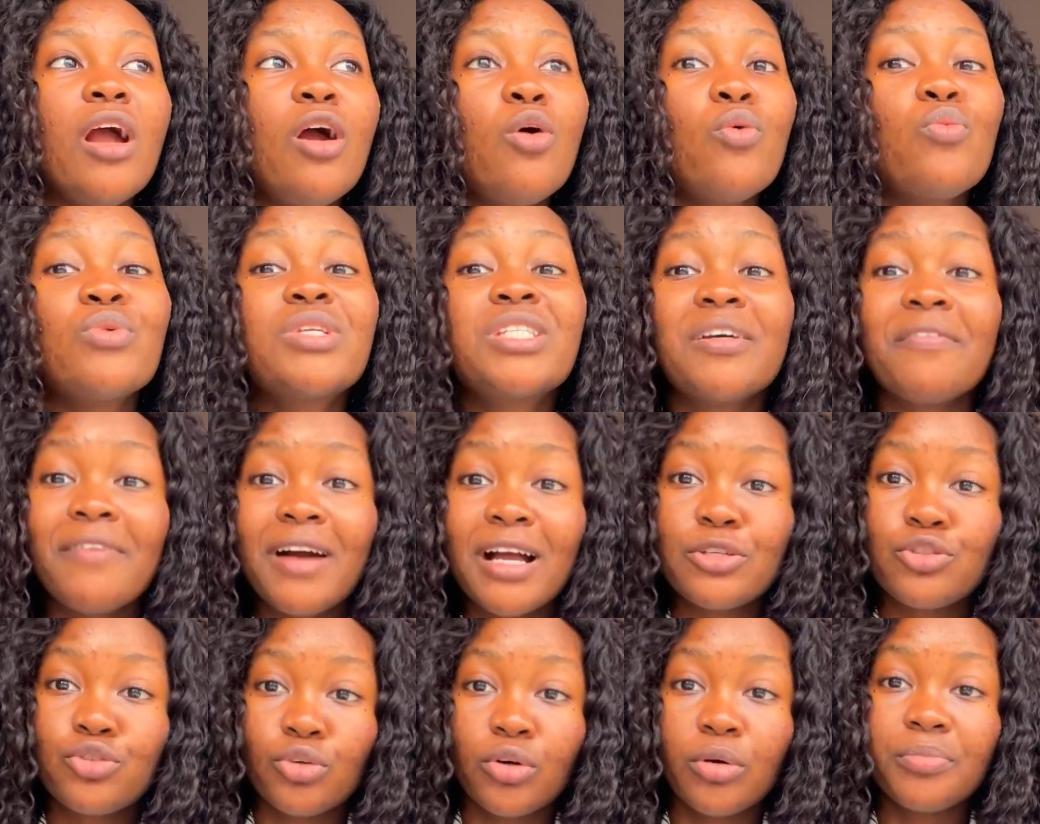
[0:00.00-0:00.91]

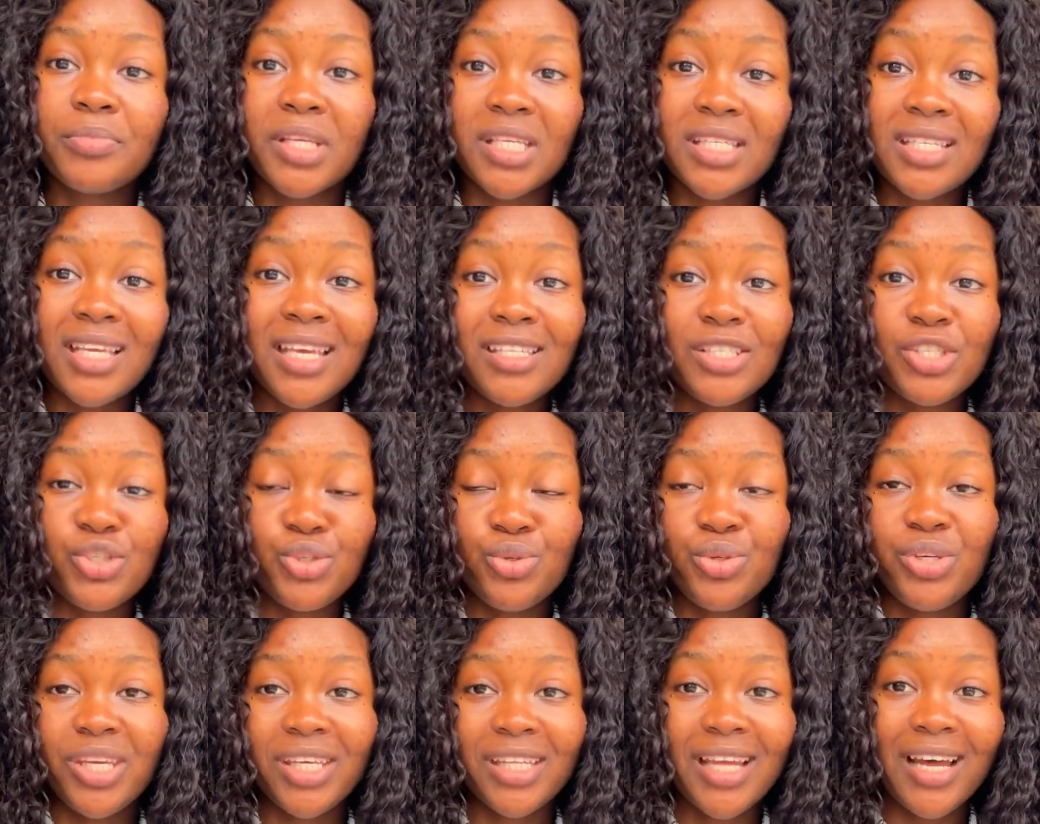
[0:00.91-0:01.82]
whichever job they say in
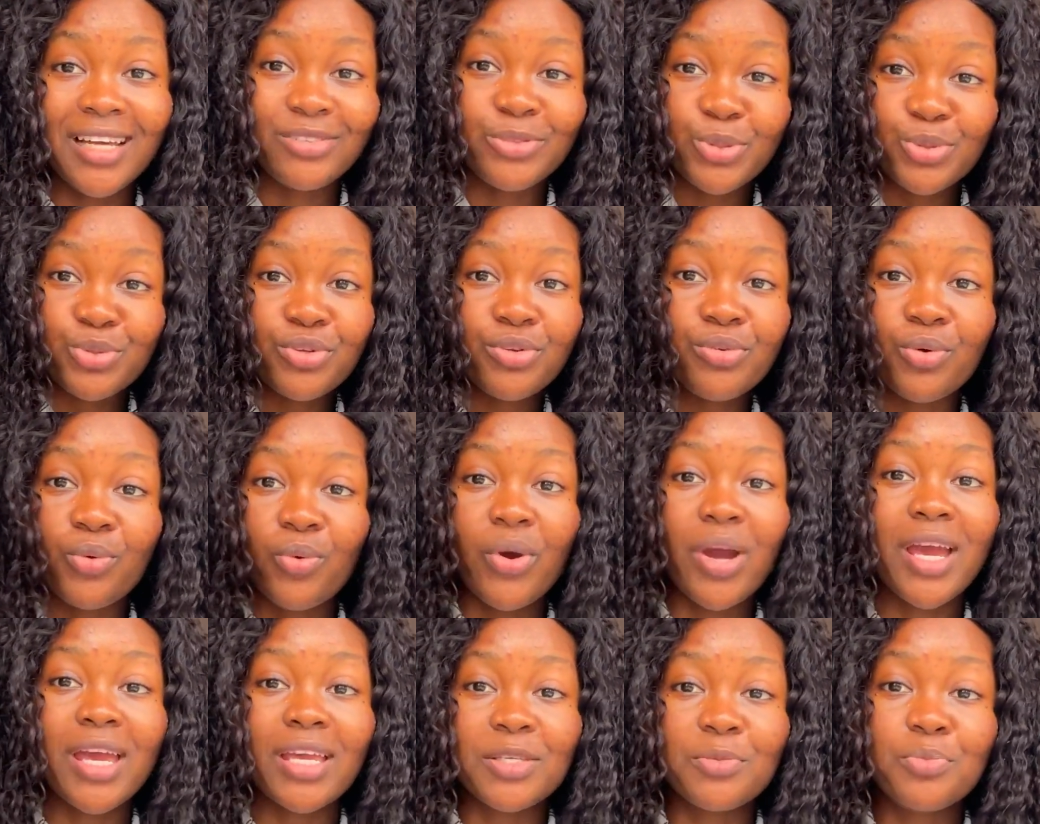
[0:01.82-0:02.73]
the UK that does not
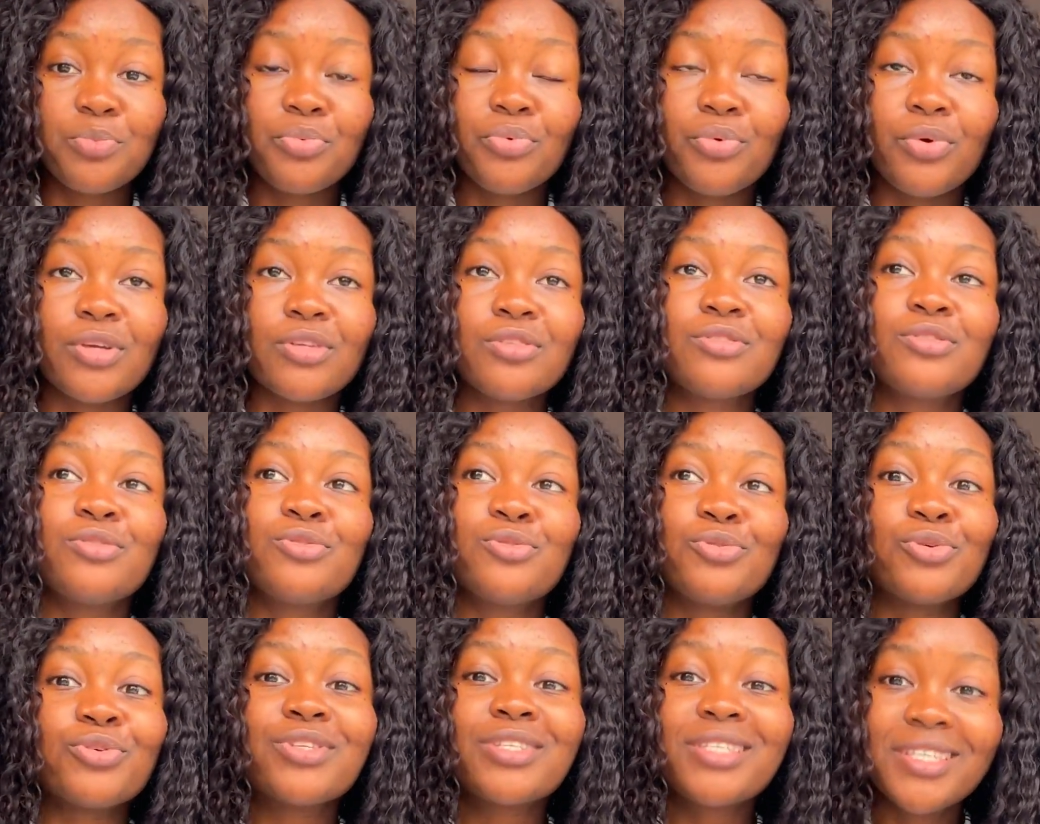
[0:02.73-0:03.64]
require experience,
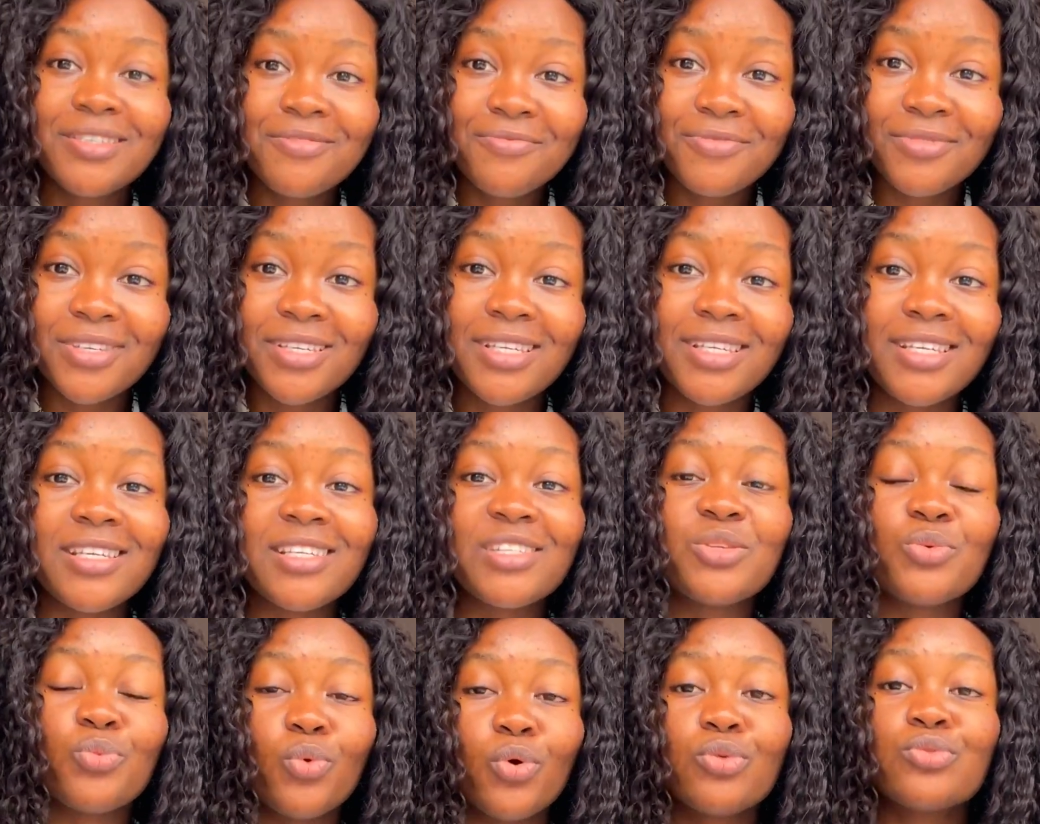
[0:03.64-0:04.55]
your CV
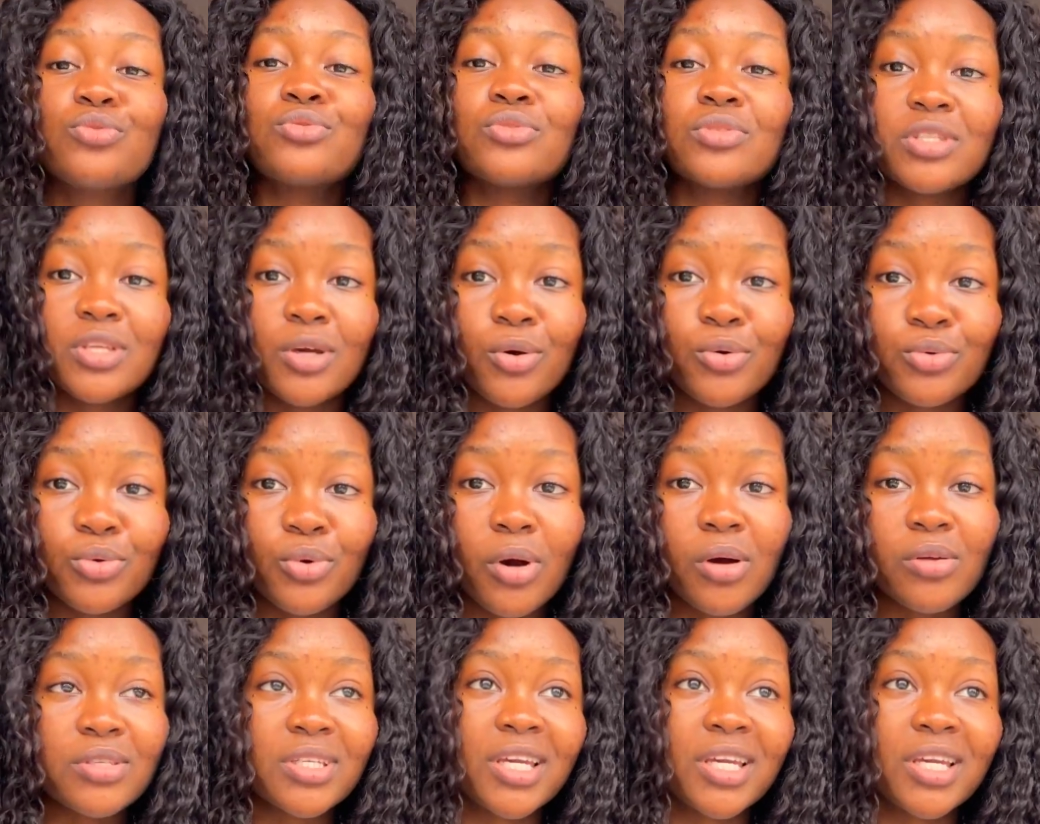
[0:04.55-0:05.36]
is the one to sell you out.